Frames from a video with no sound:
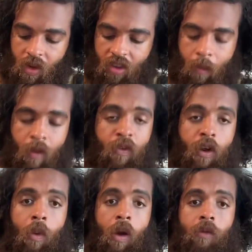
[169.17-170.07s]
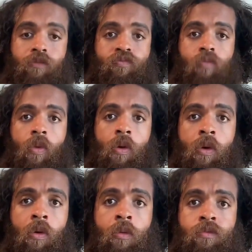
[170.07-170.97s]
These came out very well.
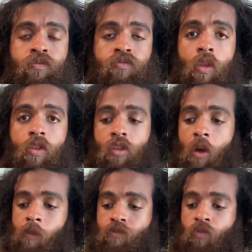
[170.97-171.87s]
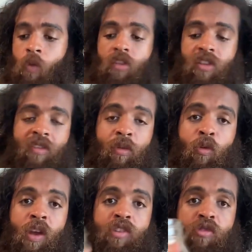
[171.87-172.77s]
So we also have some
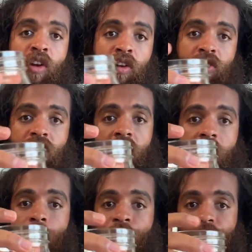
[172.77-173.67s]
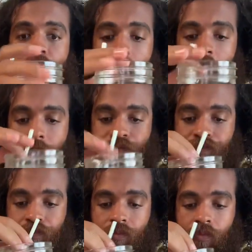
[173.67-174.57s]
green drink on the side.
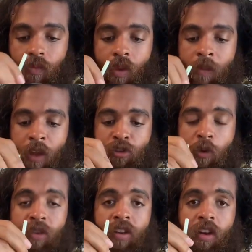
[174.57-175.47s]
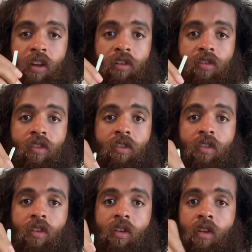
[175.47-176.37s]
Not sure what's in this.
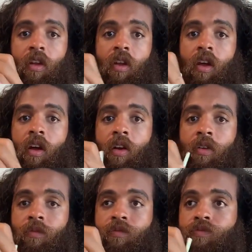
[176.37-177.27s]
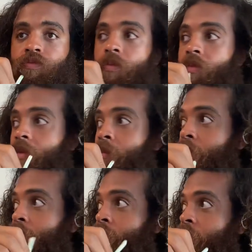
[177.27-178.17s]
Um,
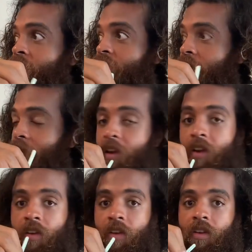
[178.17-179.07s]
but there's green stuff in it.